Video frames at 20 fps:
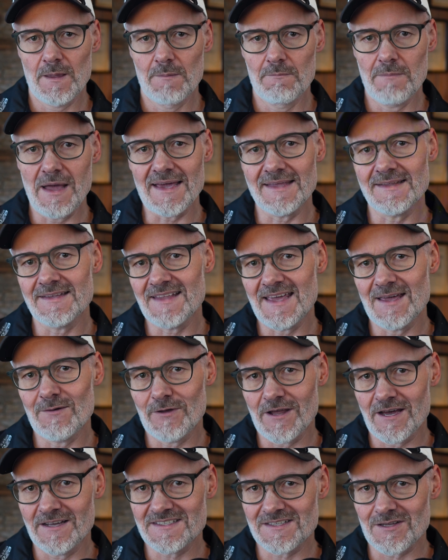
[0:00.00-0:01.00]
Back in the day when
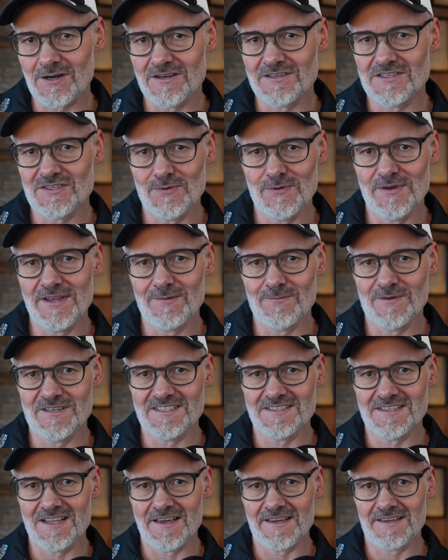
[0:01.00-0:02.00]
I started shooting, which
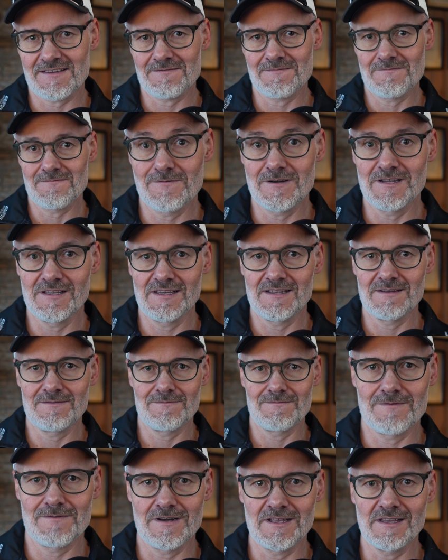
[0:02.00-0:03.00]
is like really
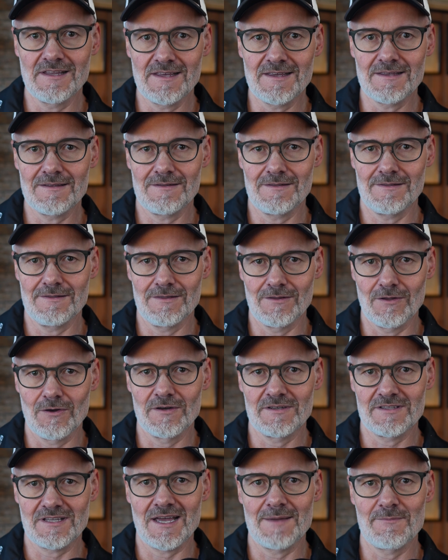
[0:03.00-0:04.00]

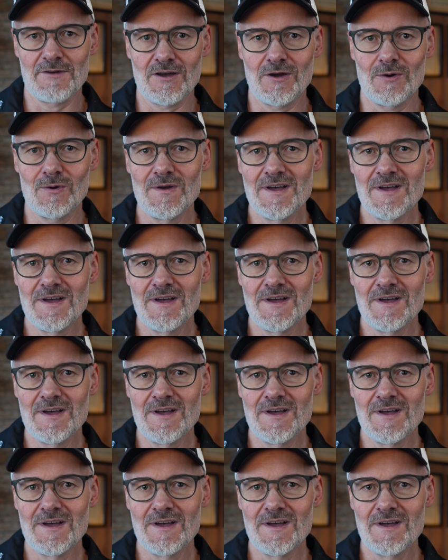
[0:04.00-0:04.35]
long time ago,